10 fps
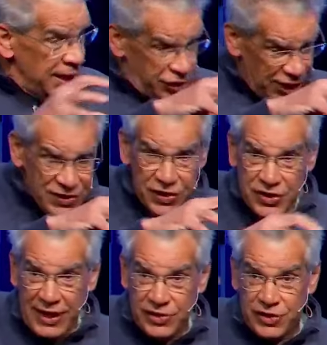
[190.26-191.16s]
Jesus
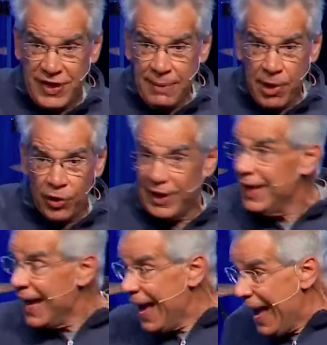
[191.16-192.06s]
gets demoted.
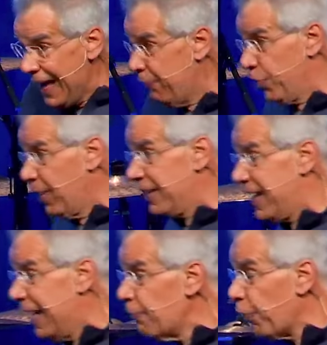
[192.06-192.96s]
And if you're not
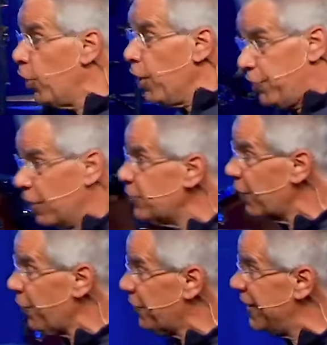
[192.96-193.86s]
careful, those
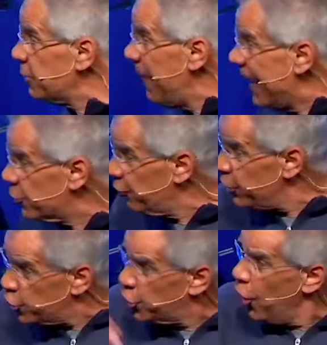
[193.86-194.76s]
other things may actually
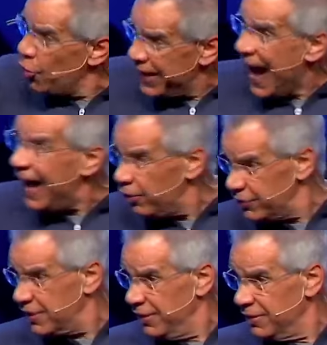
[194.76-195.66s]
choke
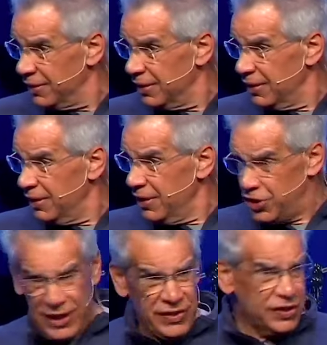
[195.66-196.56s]
out
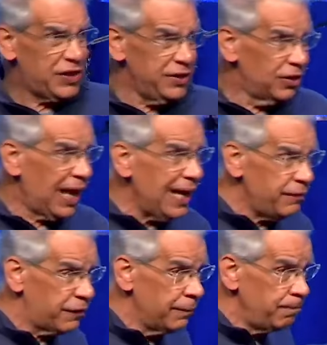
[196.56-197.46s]
Jesus in your
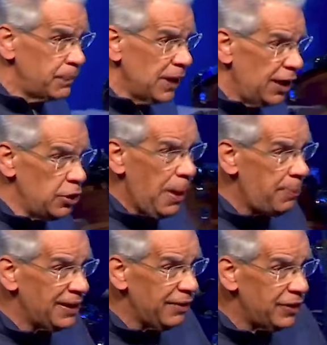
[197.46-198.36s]
life. And you may
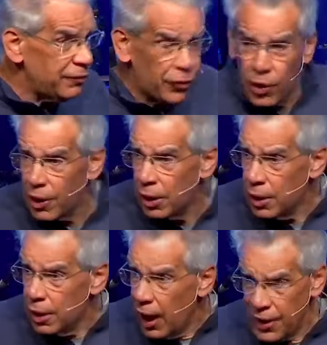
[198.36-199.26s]
be living for
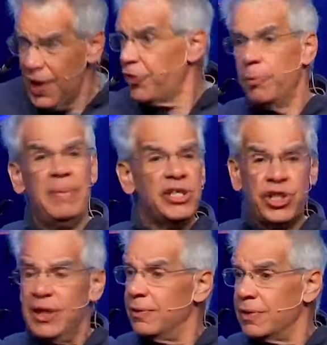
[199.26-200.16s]
another
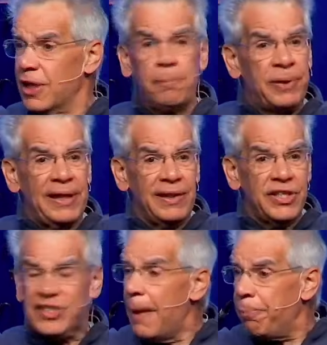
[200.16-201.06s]
mission completely
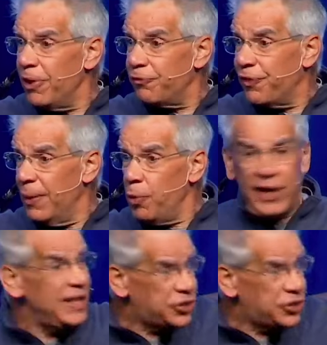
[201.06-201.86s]
separate from what he's